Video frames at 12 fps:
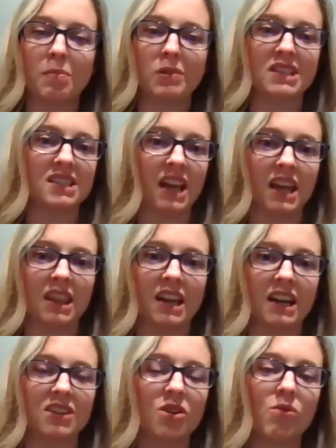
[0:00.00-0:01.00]
and say that
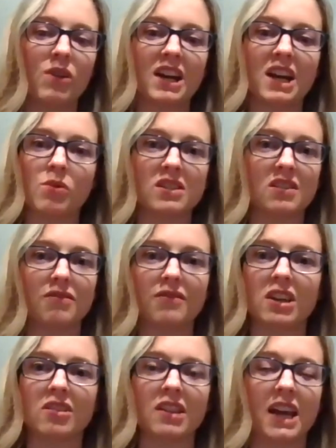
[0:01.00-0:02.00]
I don't want anyone to
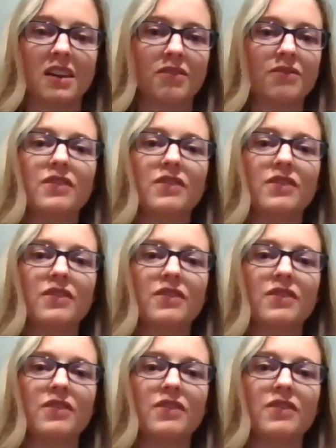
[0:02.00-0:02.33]
feel like